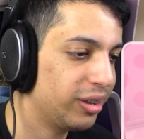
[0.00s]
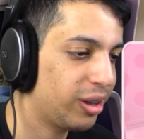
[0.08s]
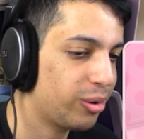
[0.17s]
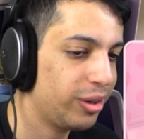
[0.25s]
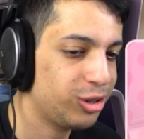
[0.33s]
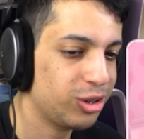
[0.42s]

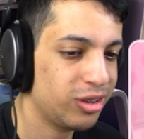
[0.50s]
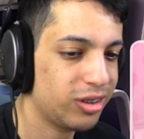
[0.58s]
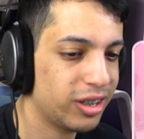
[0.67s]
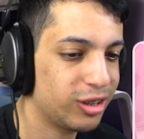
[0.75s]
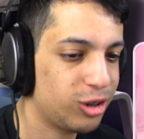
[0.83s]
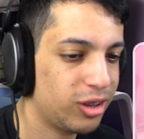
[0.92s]
decorations
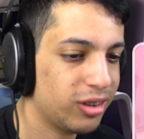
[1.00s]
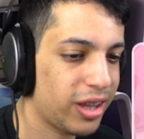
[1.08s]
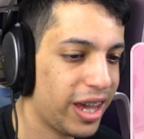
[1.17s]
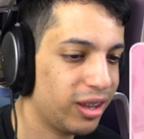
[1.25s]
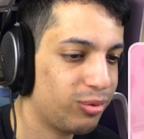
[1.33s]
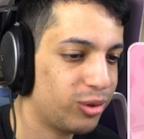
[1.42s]
that she's
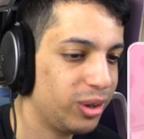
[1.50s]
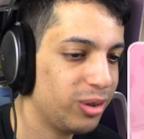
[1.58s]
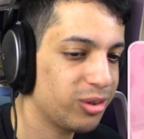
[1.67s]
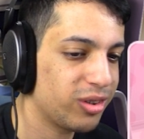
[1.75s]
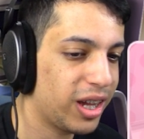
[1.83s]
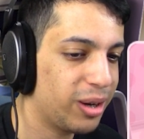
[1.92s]
had for
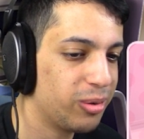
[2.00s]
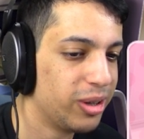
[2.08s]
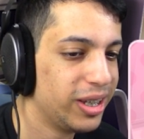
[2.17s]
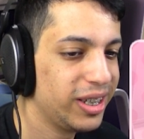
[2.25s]
years now.